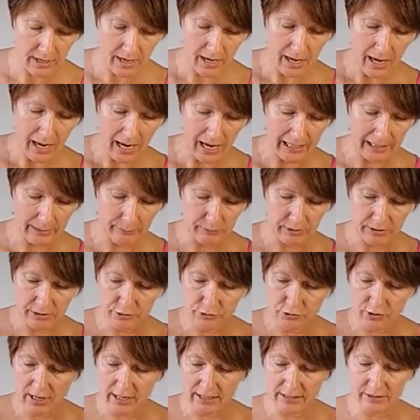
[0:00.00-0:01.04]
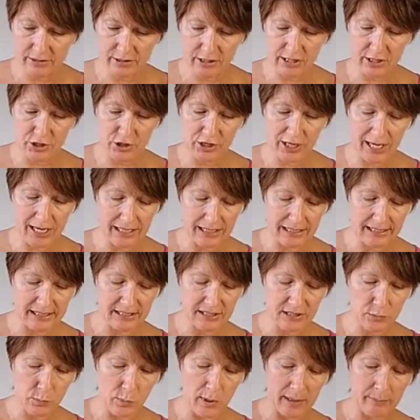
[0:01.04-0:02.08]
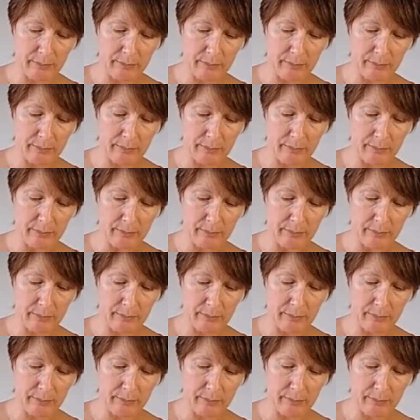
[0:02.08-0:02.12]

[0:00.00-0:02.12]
and I'm going to try and gently swipe